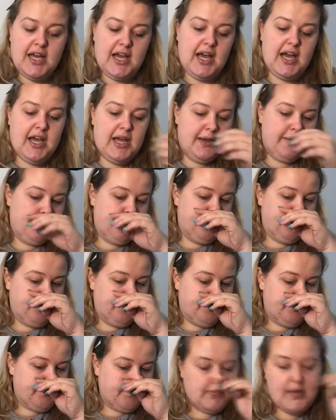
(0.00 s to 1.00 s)
and
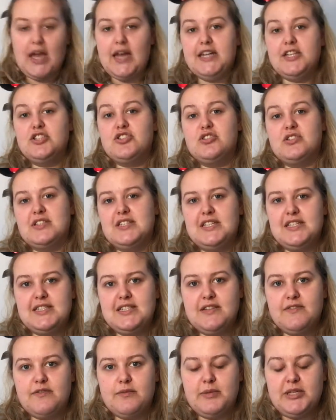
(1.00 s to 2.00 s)
it's just
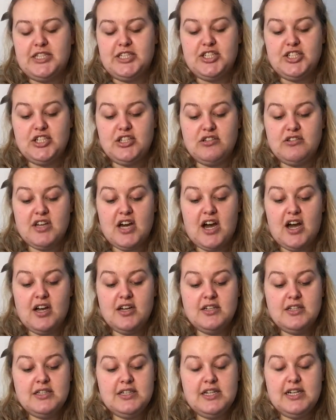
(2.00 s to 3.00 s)
easier for me to do that.
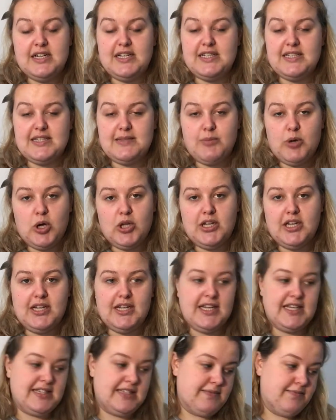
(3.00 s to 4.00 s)
And it's smaller,
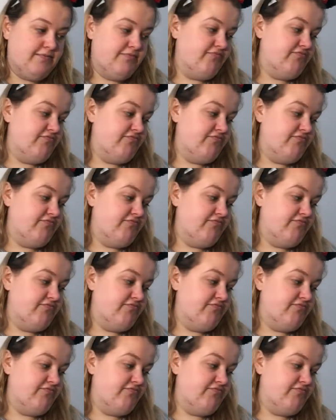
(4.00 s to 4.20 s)
less